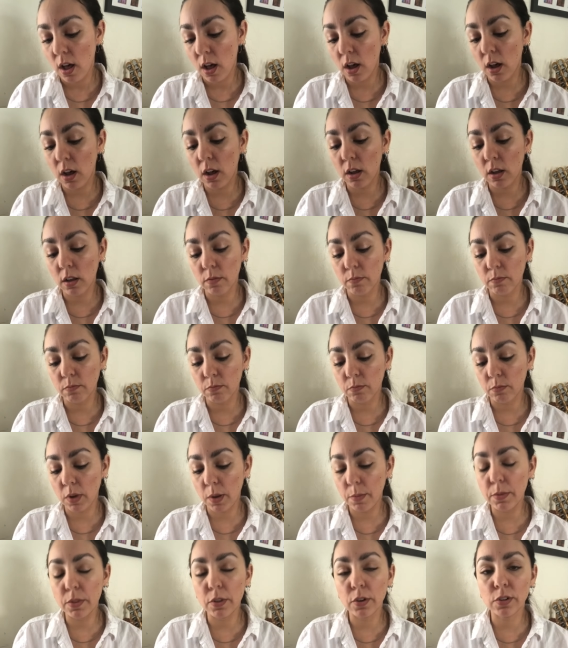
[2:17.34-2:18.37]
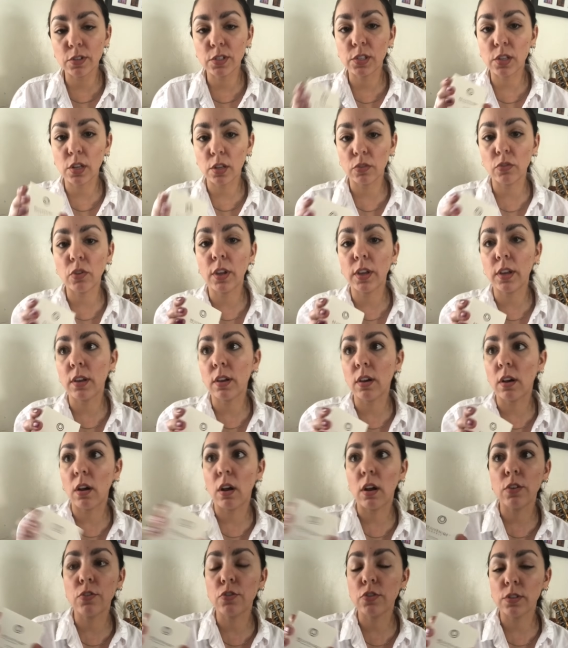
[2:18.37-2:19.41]
Um, I mean, there's like a
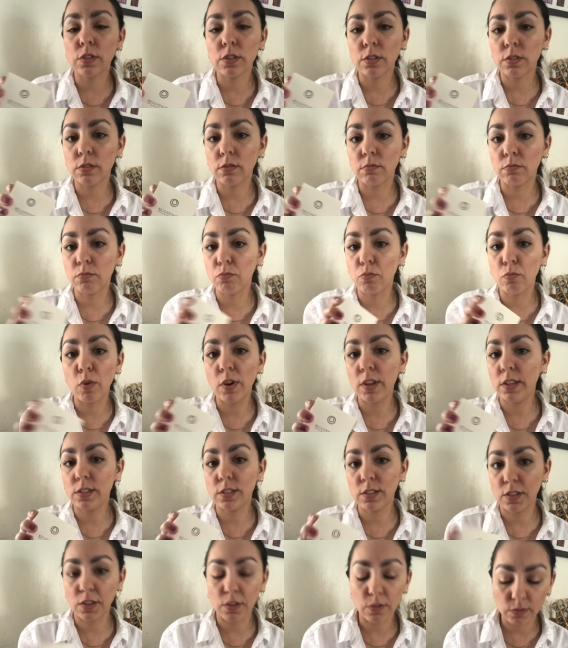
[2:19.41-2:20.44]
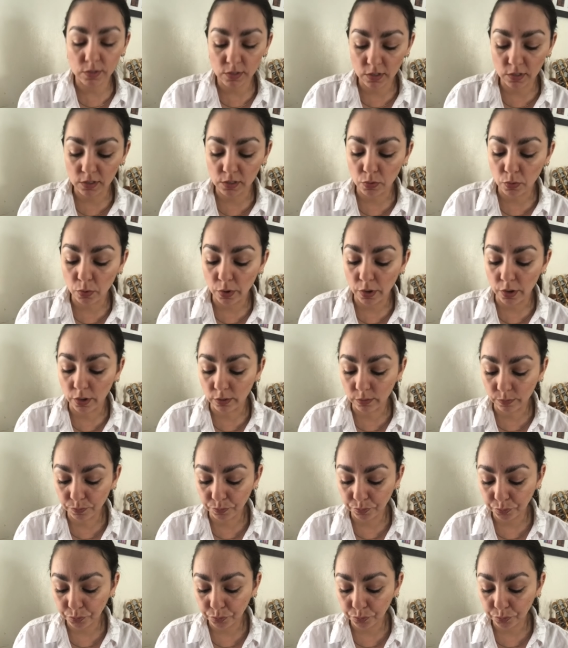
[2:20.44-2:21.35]
hundred ways to use this oil.